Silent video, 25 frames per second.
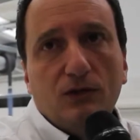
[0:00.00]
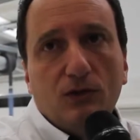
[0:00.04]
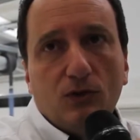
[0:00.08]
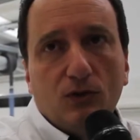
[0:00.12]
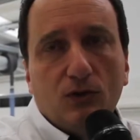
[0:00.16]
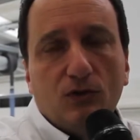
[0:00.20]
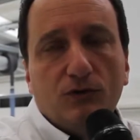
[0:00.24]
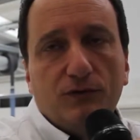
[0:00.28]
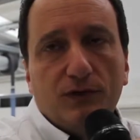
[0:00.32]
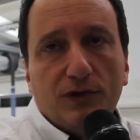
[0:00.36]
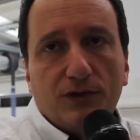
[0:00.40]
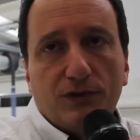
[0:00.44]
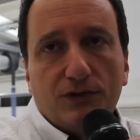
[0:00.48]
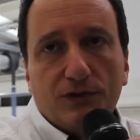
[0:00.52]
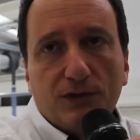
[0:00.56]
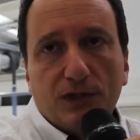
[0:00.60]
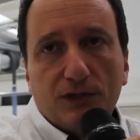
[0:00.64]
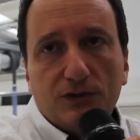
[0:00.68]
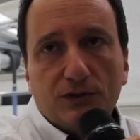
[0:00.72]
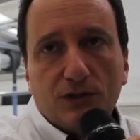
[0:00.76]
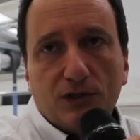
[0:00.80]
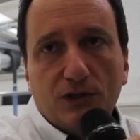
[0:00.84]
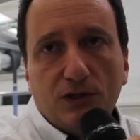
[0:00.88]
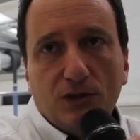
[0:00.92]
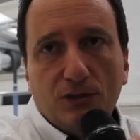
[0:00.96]
over
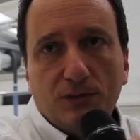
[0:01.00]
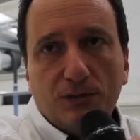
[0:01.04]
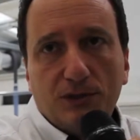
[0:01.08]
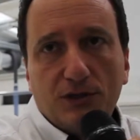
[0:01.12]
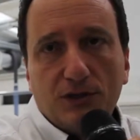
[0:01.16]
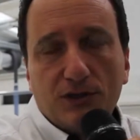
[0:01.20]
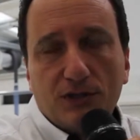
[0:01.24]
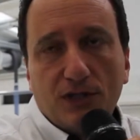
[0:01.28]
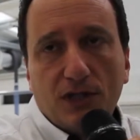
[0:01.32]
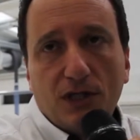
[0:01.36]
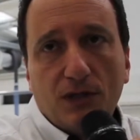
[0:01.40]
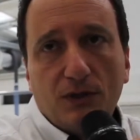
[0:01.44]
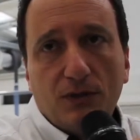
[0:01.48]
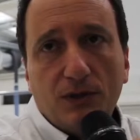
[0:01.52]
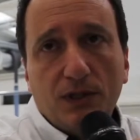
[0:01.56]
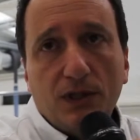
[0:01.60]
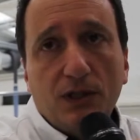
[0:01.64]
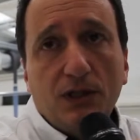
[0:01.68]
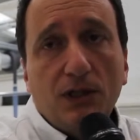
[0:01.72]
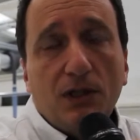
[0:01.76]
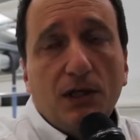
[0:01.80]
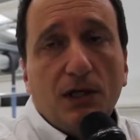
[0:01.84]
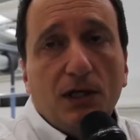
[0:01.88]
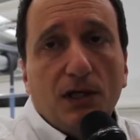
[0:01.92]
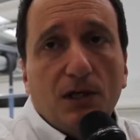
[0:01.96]
300 kilometers an hour,
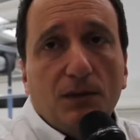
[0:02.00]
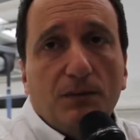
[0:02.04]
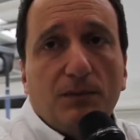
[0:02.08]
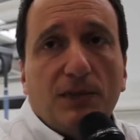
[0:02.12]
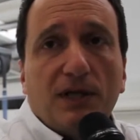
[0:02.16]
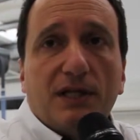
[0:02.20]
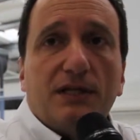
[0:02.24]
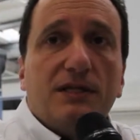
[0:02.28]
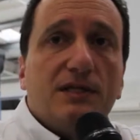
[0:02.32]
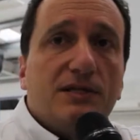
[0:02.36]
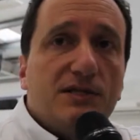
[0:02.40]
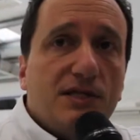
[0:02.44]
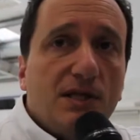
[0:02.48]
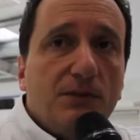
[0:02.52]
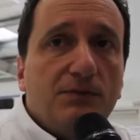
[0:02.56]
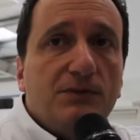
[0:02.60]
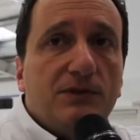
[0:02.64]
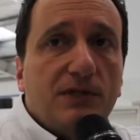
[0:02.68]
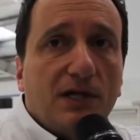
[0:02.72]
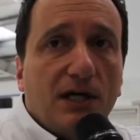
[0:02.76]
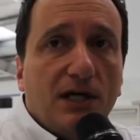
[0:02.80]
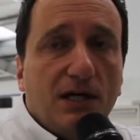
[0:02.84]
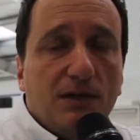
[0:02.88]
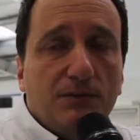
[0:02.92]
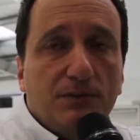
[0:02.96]
but at the same
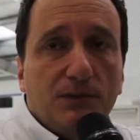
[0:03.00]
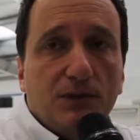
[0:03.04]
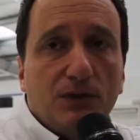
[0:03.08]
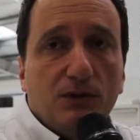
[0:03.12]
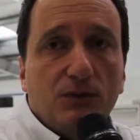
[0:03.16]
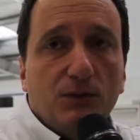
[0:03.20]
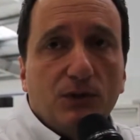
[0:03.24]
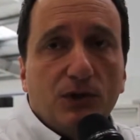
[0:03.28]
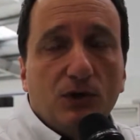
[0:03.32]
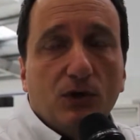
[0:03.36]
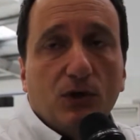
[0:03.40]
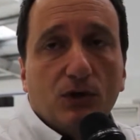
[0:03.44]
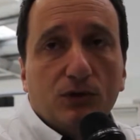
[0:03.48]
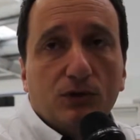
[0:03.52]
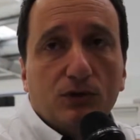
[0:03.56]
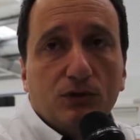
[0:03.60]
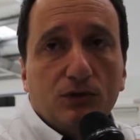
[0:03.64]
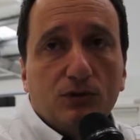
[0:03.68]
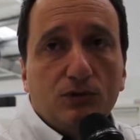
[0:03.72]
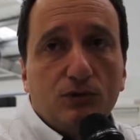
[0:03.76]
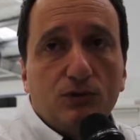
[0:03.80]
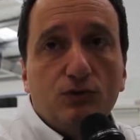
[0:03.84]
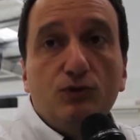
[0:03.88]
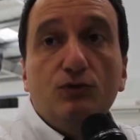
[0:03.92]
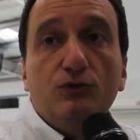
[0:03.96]
time we got
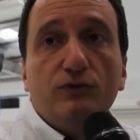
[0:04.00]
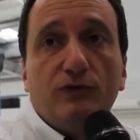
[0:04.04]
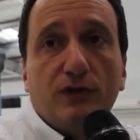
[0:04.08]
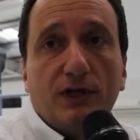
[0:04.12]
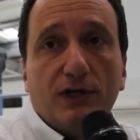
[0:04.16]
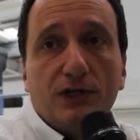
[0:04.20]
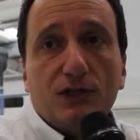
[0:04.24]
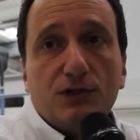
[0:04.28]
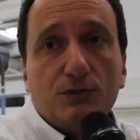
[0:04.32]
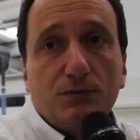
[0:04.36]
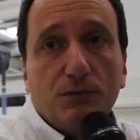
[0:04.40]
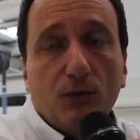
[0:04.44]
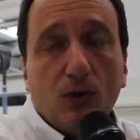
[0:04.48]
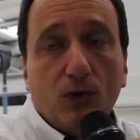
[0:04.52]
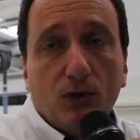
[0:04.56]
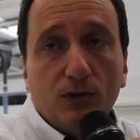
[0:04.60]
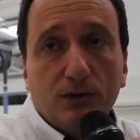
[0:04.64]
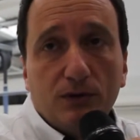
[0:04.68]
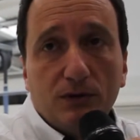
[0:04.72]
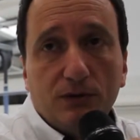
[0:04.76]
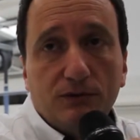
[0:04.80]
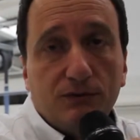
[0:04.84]
two very slow